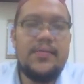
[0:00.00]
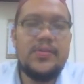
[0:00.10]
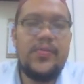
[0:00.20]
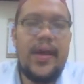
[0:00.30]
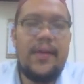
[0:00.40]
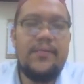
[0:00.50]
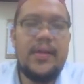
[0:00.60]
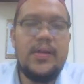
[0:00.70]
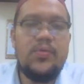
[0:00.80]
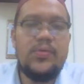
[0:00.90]
First, we have the
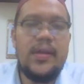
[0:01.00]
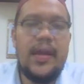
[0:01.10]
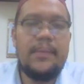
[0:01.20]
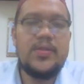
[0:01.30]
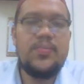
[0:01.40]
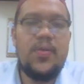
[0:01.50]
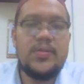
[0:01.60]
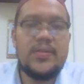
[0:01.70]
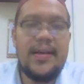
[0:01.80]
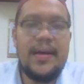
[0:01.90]
UTM
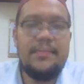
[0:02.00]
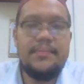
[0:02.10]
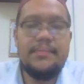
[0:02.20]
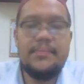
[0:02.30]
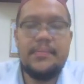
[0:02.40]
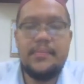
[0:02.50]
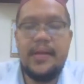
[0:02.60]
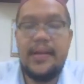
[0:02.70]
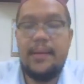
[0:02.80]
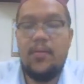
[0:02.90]
Sports Club, the
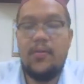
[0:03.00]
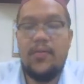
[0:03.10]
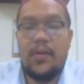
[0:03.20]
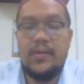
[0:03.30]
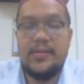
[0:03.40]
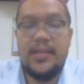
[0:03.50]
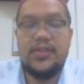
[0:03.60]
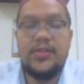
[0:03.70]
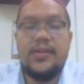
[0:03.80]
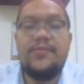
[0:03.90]
name of
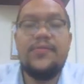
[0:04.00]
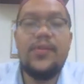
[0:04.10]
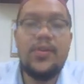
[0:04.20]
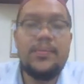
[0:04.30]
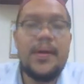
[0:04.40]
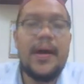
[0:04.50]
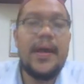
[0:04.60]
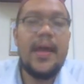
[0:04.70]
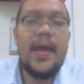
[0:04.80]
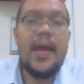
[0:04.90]
organization, followed
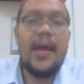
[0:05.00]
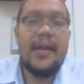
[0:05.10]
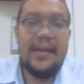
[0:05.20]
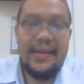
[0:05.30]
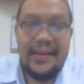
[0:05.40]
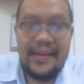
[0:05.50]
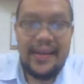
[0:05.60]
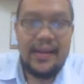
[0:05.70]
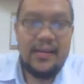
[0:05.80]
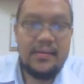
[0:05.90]
by the
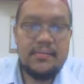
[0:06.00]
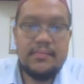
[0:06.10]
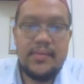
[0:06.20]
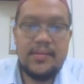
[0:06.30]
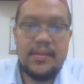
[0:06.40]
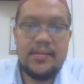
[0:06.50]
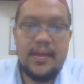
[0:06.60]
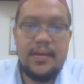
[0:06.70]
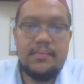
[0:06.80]
heading. This is a